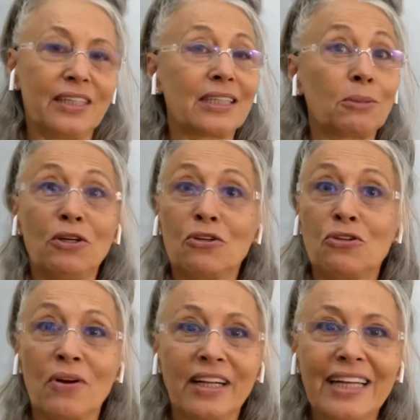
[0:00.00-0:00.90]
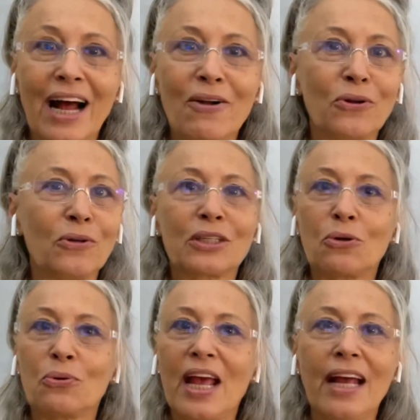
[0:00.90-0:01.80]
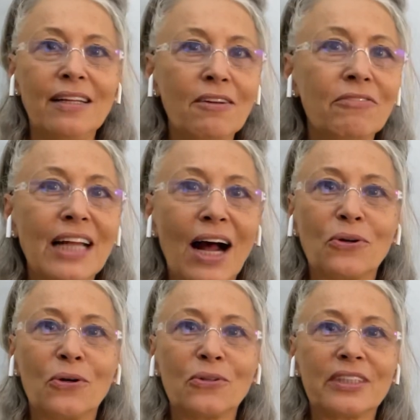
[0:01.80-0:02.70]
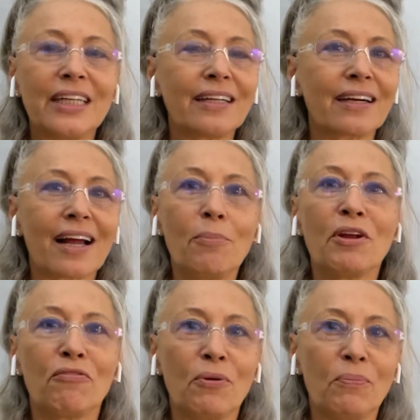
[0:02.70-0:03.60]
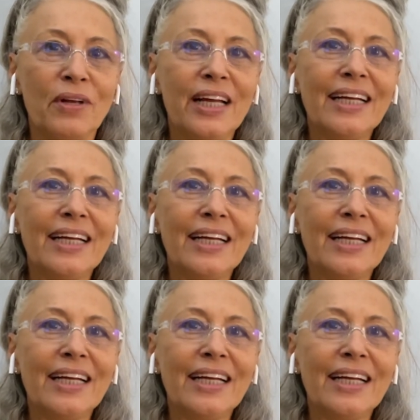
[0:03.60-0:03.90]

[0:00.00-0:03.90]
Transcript: the spiritual downloads, creative downloads that are coming from,